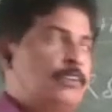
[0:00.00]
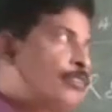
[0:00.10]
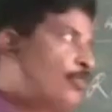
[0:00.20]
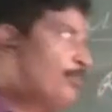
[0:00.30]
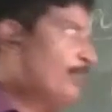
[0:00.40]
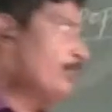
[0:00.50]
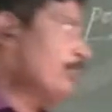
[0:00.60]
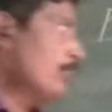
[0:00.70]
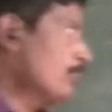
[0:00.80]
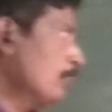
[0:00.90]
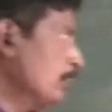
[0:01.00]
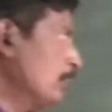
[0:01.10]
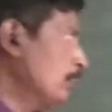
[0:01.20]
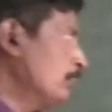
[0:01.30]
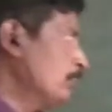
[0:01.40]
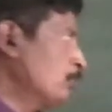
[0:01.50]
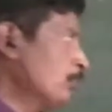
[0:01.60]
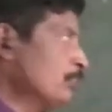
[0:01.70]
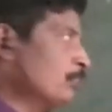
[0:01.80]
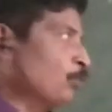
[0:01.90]
So far, we have seen that what
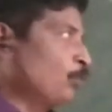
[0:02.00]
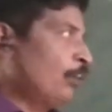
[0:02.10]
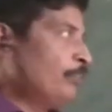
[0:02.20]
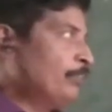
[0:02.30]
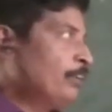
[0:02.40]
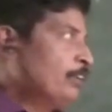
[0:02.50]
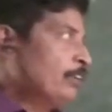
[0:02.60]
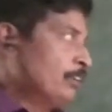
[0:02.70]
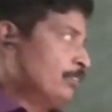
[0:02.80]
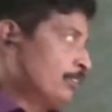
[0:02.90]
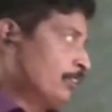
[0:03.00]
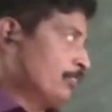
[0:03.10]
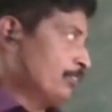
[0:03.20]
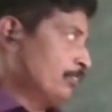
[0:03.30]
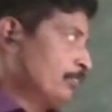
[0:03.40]
is the role of education?